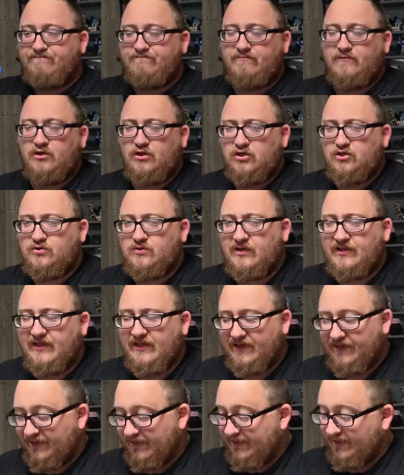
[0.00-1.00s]
I'm going to try
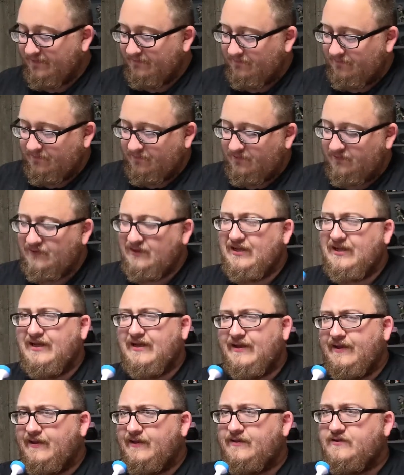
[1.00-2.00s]
that again.
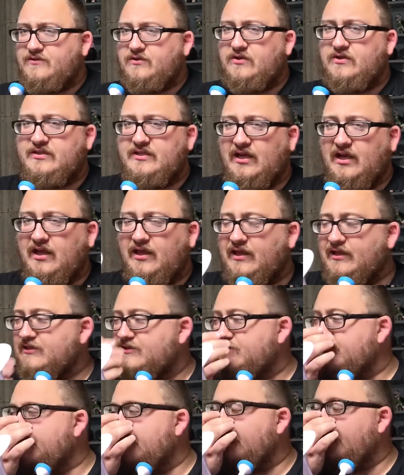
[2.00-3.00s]
As you can tell,
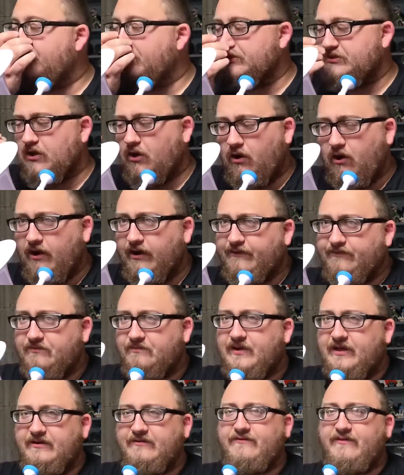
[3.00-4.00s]
it was hard for
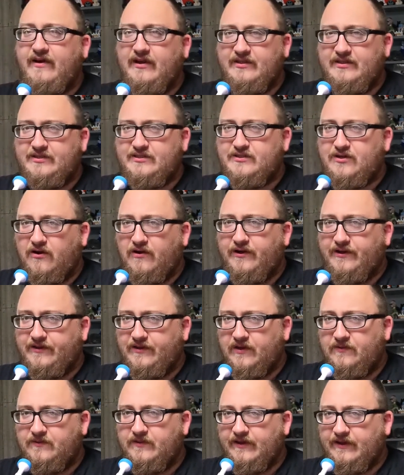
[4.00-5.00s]
me to find the starting
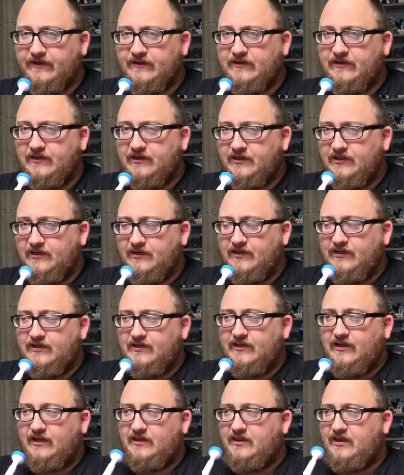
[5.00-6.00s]
note there.
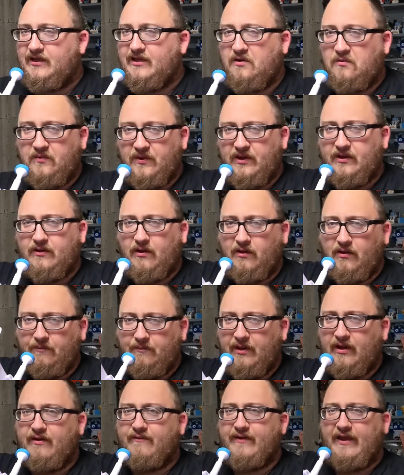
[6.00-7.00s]
I think I went
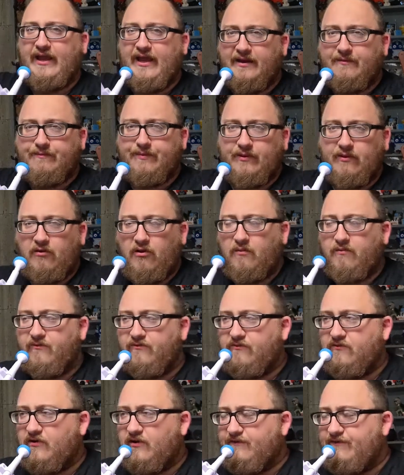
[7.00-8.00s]
above and below
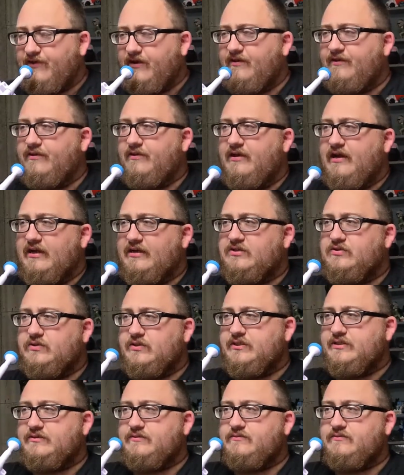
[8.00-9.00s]
before I found the
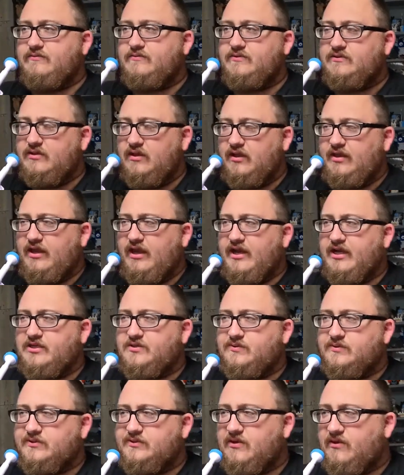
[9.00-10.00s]
actual
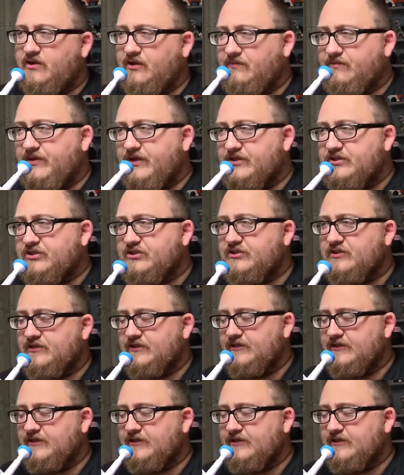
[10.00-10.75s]
starting pitch.